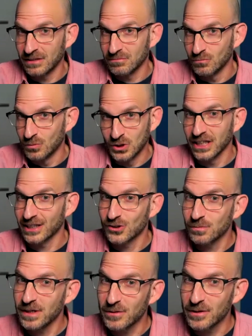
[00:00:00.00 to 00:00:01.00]
would you like to
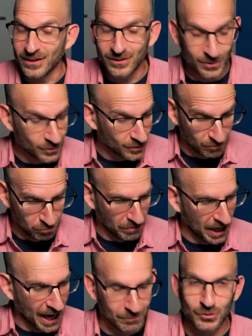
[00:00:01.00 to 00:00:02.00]
speak with us? And you said
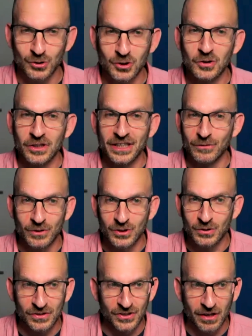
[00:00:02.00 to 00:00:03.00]
absolutely, which
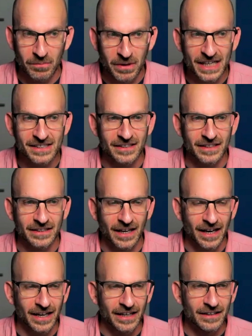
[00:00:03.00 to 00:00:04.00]
was amazing
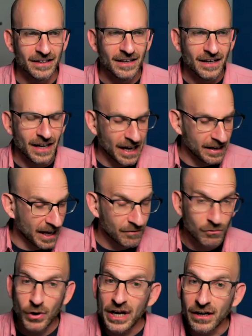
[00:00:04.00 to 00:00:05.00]

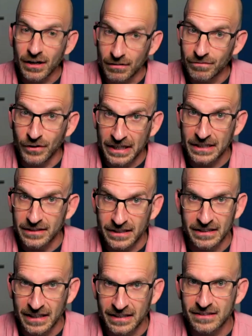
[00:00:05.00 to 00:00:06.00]
and rare.
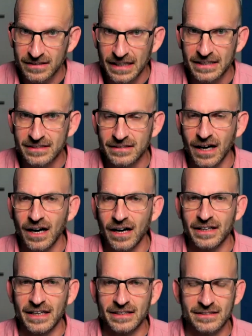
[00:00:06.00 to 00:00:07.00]
Frankly, it's not
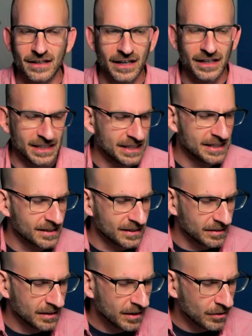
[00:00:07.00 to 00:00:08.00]

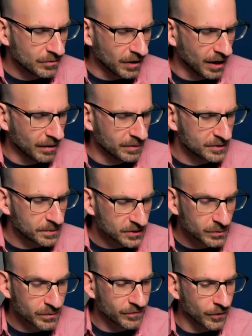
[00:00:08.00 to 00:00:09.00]
easy, especially
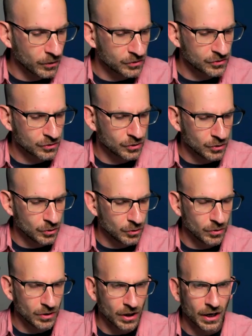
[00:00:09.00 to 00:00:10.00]
with folks
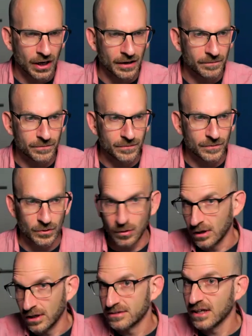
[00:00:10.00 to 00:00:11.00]
who are
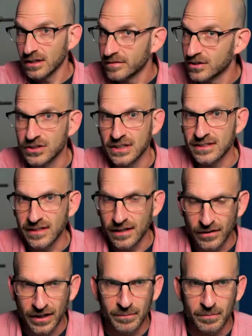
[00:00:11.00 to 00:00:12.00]
on television, et
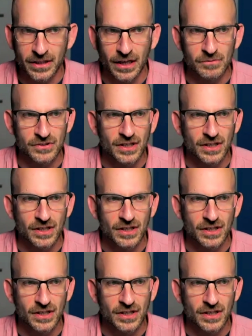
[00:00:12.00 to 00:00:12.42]
cetera. It becomes